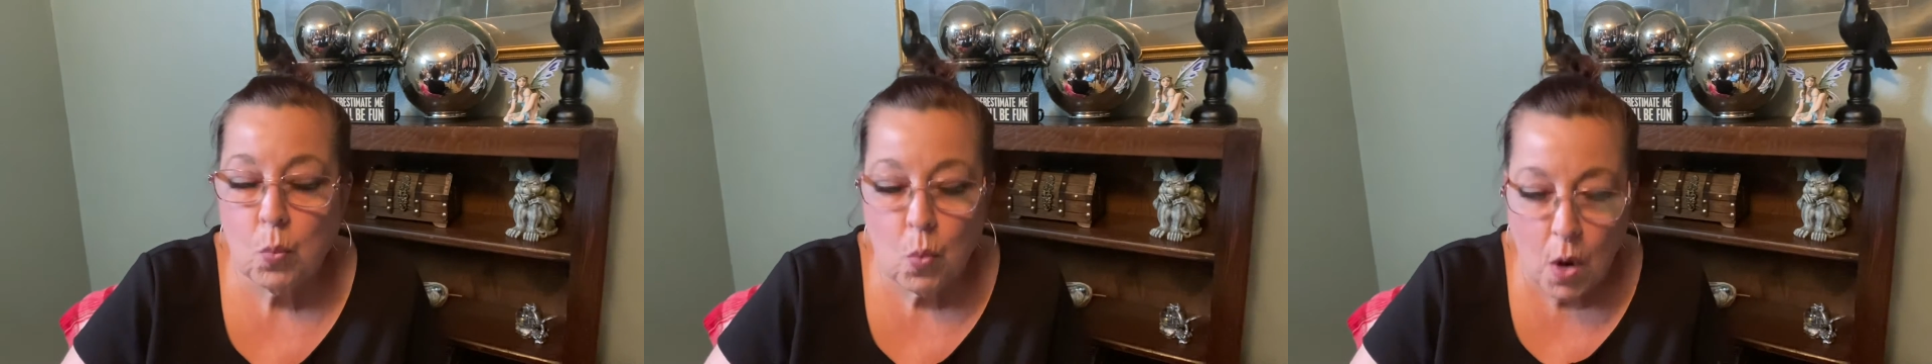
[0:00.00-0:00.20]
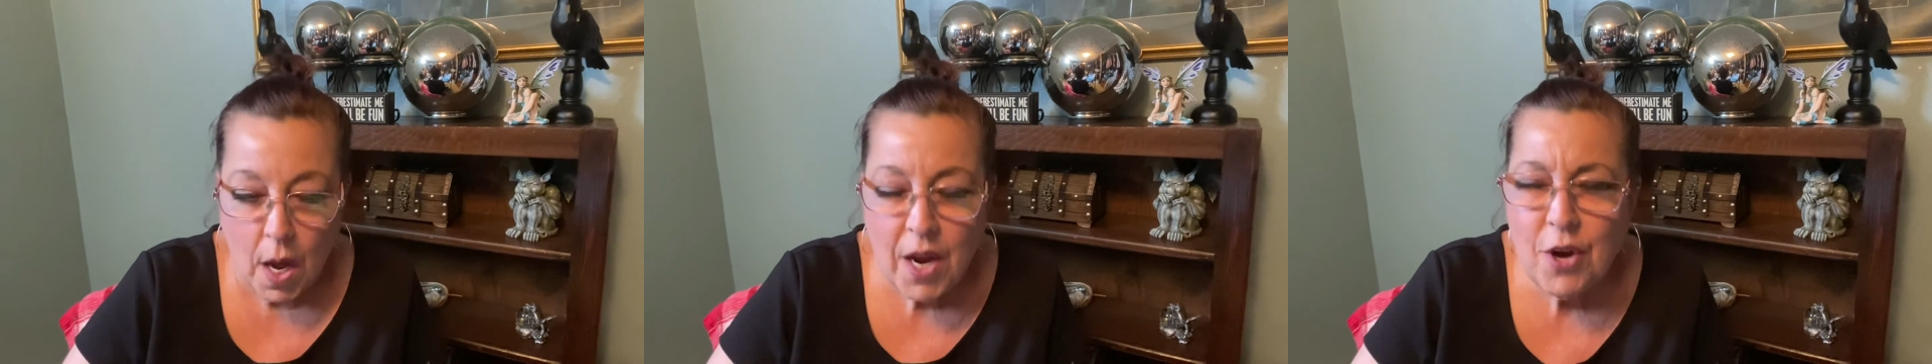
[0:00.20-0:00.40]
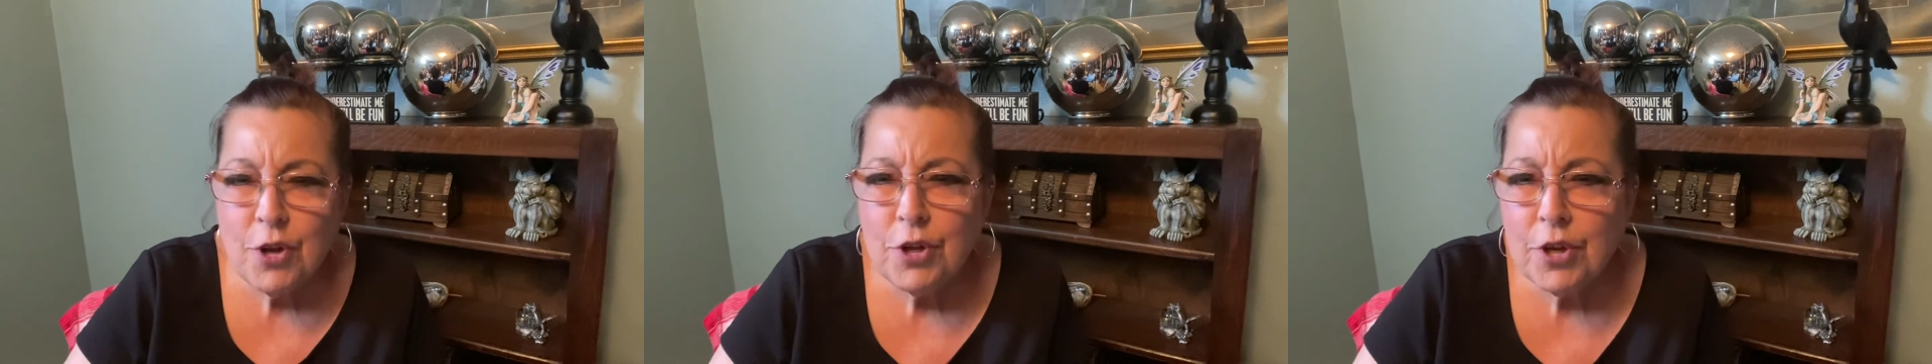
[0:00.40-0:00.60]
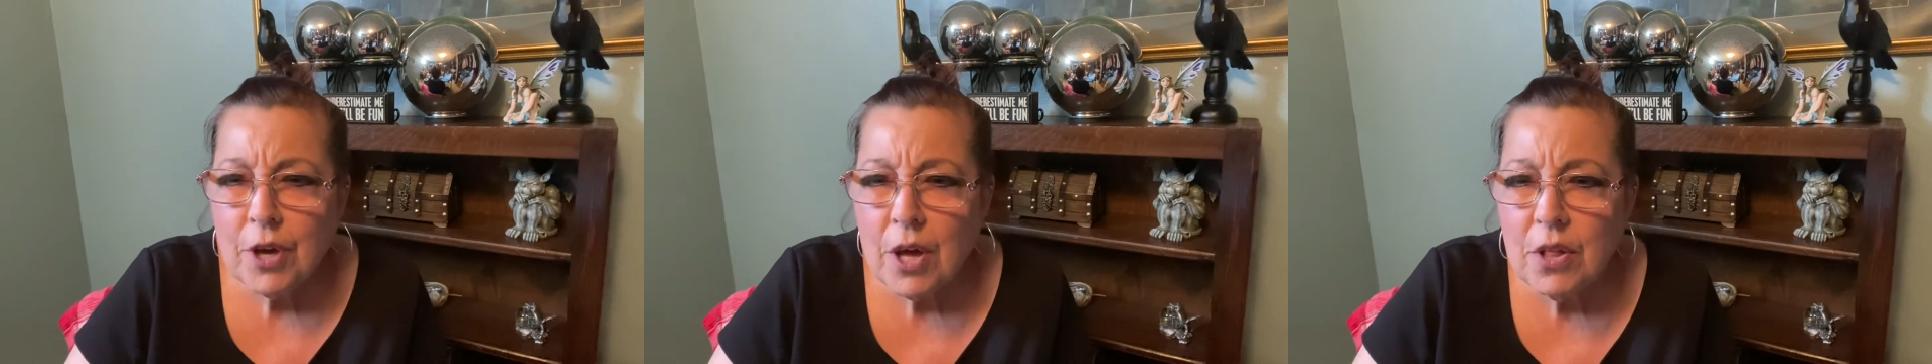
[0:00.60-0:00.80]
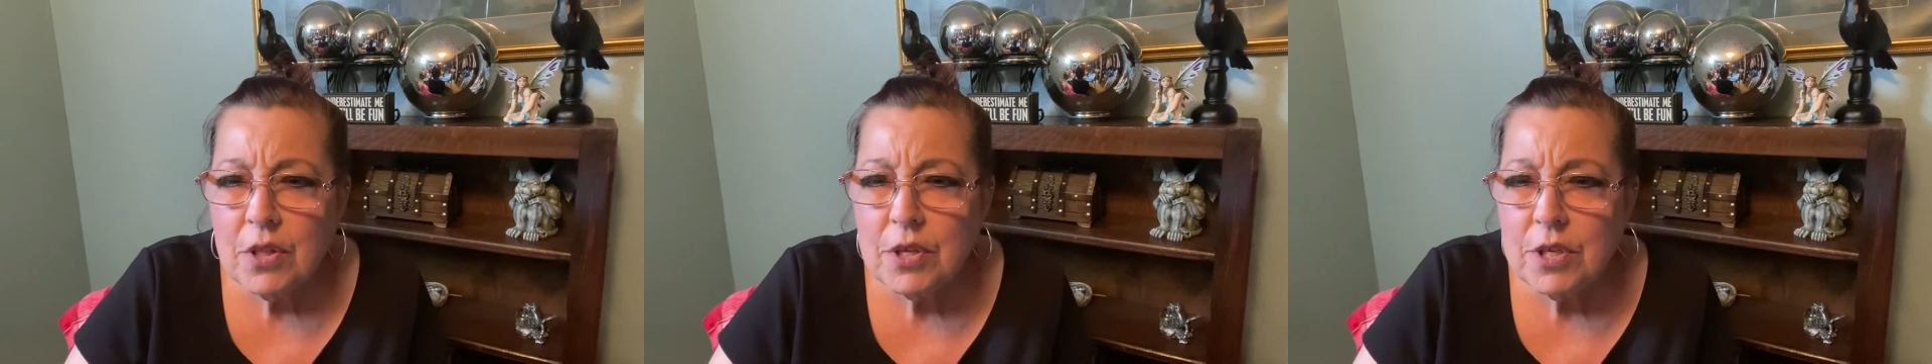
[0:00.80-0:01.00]
Why are you
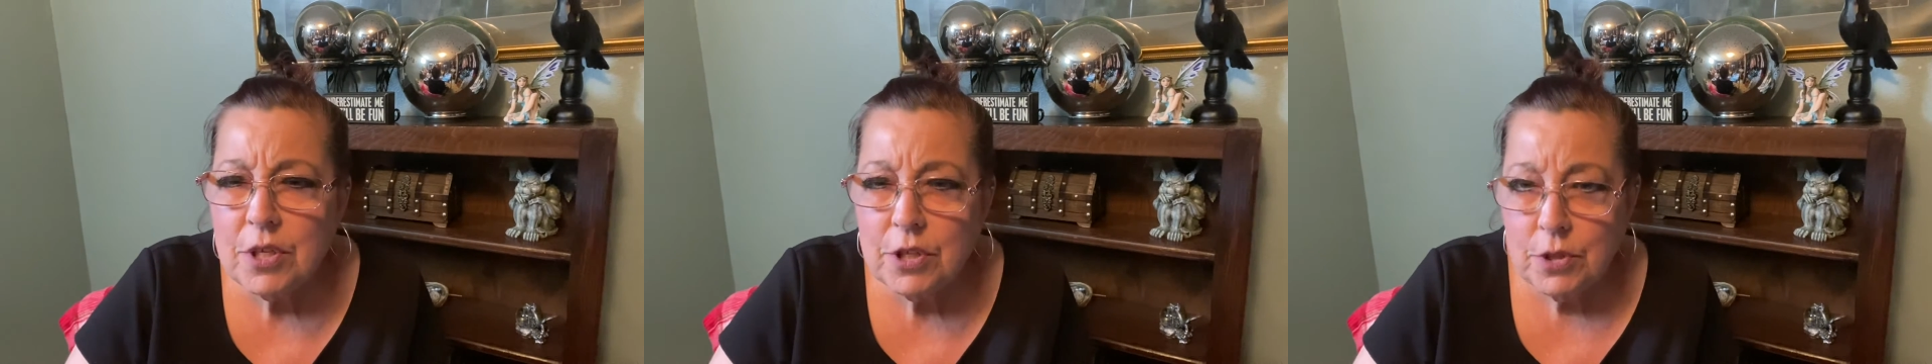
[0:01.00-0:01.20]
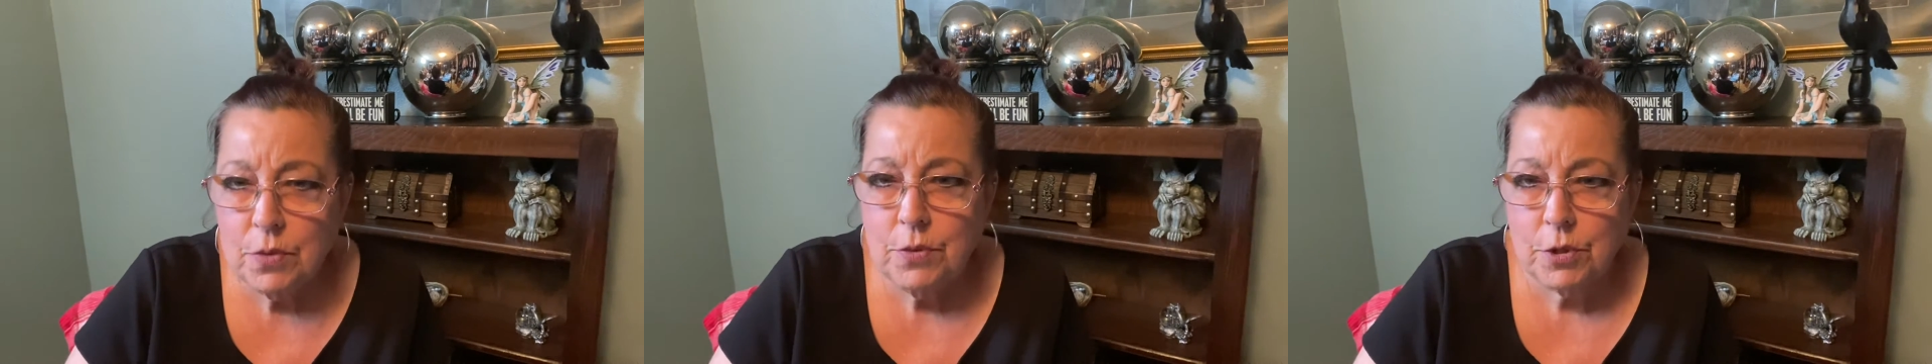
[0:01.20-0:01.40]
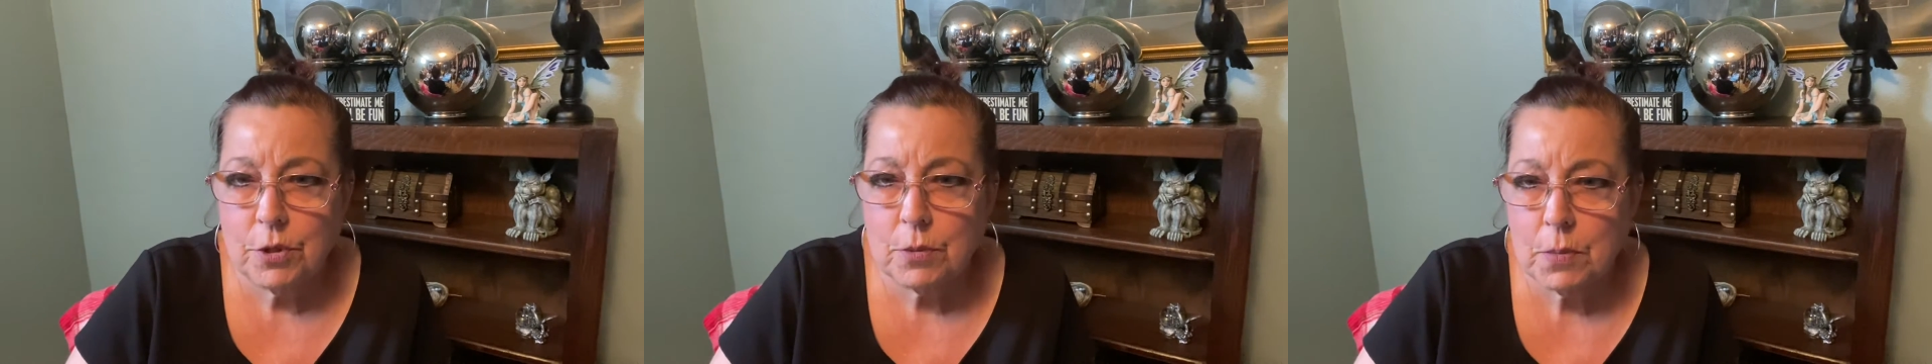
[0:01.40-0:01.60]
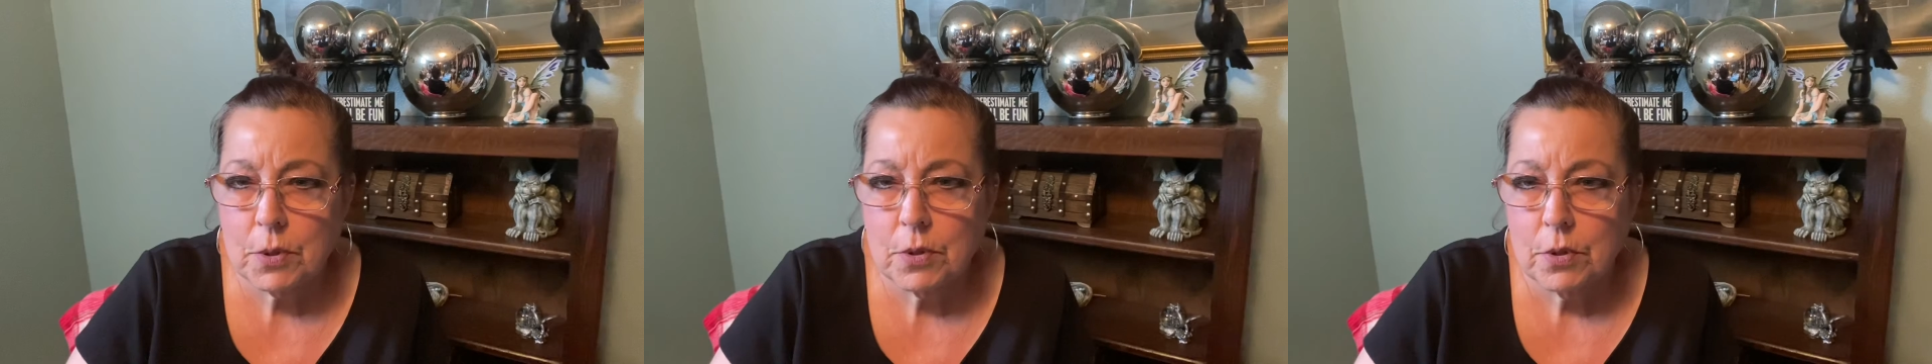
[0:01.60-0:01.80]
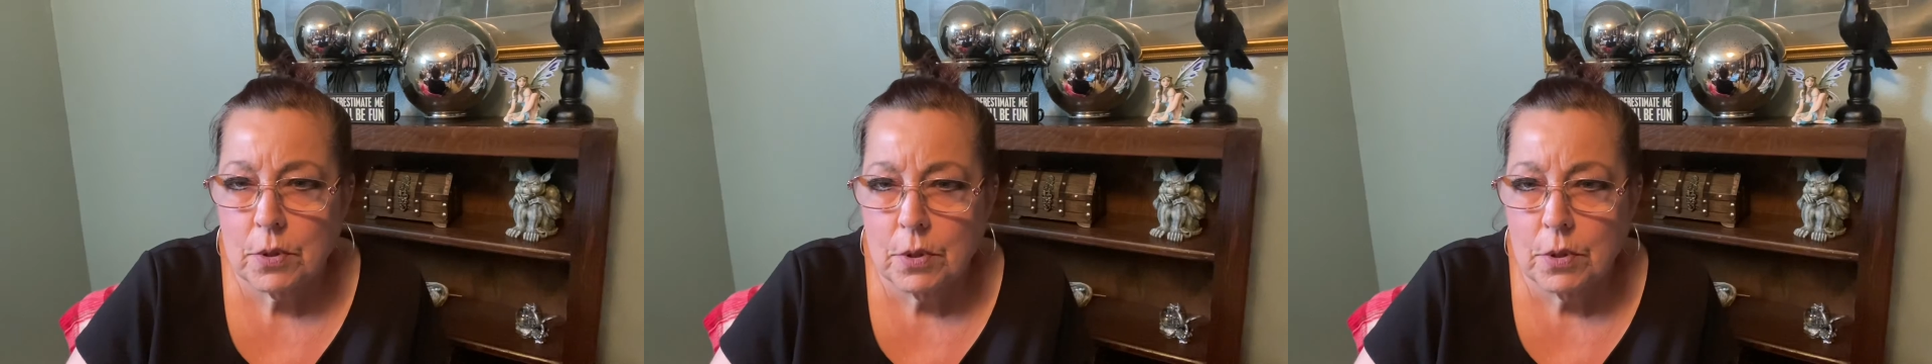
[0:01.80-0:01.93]
calling a YouTuber?